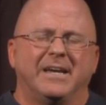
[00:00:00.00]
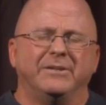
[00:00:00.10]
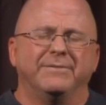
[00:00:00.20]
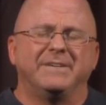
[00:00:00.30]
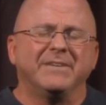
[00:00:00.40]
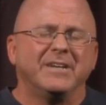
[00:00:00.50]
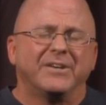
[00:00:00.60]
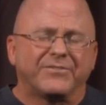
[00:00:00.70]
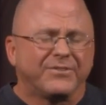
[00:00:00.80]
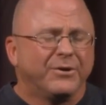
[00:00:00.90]
And you've given
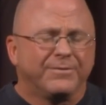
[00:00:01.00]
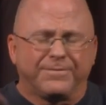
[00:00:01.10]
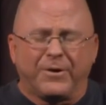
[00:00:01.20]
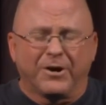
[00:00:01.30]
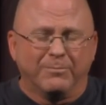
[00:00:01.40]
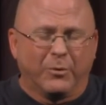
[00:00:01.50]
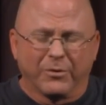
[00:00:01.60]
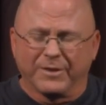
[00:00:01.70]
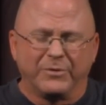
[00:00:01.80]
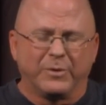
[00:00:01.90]
us so far
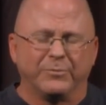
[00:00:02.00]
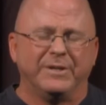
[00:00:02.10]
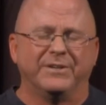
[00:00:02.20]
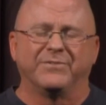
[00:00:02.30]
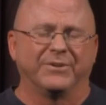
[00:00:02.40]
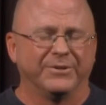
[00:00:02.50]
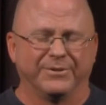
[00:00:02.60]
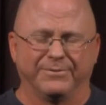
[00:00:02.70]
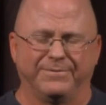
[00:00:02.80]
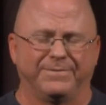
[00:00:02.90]
more than what we
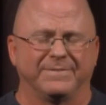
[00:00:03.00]
deserve.